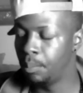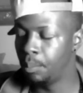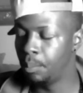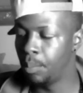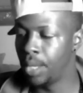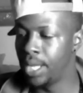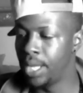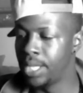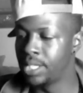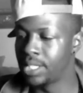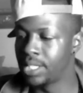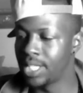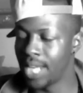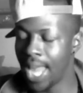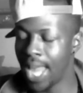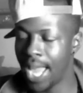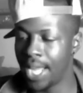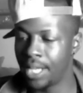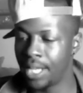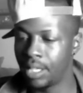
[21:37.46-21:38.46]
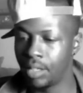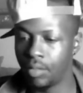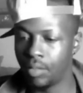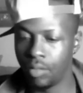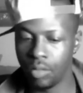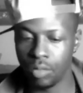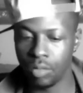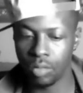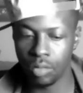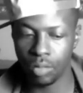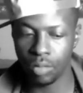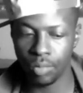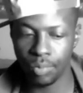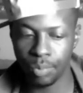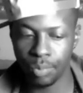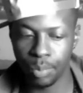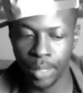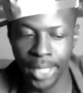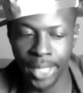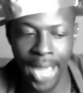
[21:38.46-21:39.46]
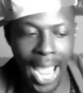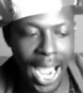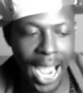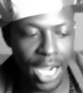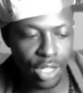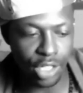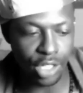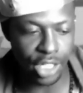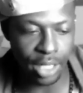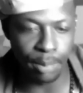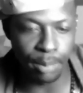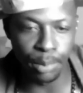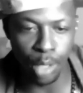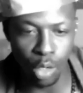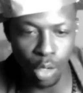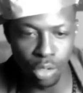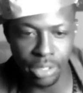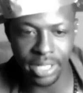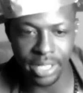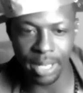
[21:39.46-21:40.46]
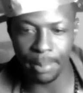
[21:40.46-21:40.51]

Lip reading: like now Jim knows